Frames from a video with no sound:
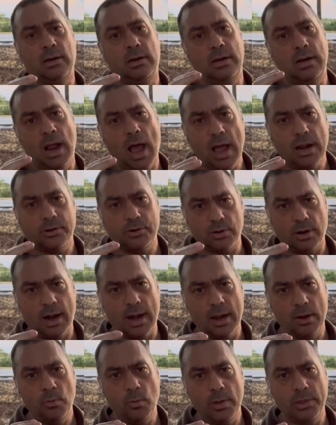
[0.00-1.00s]
not
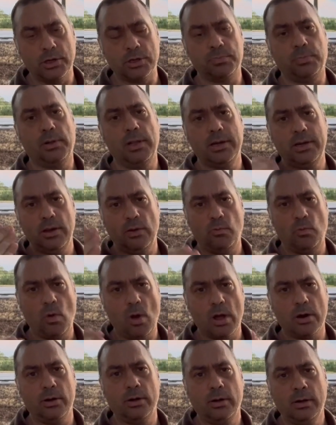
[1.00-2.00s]
dry, when there's plenty of
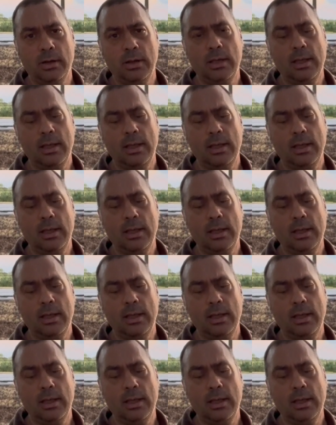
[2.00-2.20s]
water